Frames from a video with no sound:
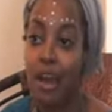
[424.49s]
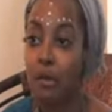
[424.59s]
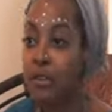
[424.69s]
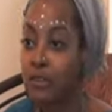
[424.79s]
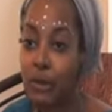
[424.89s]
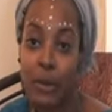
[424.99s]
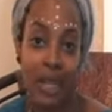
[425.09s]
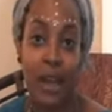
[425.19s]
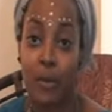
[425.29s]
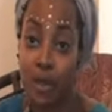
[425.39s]
I'll perform
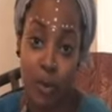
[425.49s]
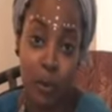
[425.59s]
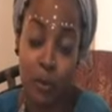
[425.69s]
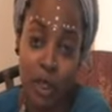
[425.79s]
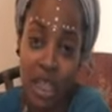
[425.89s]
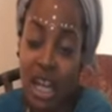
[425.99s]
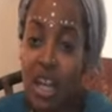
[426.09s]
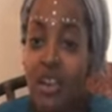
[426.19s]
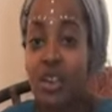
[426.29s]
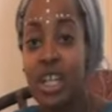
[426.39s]
and I'll meet people and
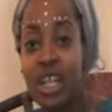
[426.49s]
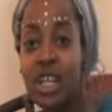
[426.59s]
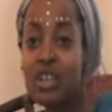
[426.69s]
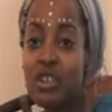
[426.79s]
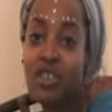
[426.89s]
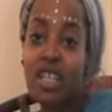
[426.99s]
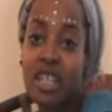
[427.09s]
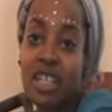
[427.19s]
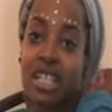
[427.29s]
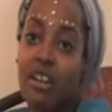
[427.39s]
I'll do all the
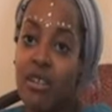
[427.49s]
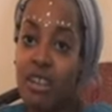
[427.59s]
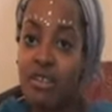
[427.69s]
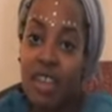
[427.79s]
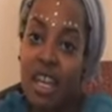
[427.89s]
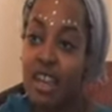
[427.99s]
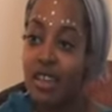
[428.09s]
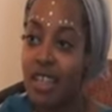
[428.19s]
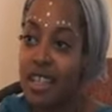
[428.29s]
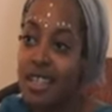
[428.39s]
things that I want to do
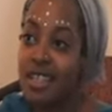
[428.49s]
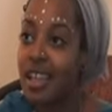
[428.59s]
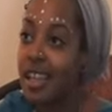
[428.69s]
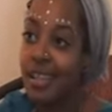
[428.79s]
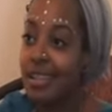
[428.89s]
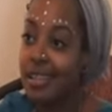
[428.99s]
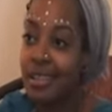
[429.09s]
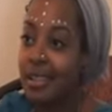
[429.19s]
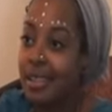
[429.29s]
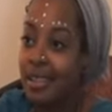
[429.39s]
there, because like,
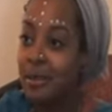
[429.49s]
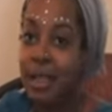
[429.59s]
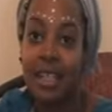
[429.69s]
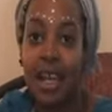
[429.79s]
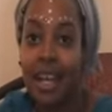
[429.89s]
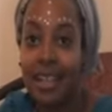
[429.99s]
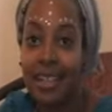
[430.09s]
why not?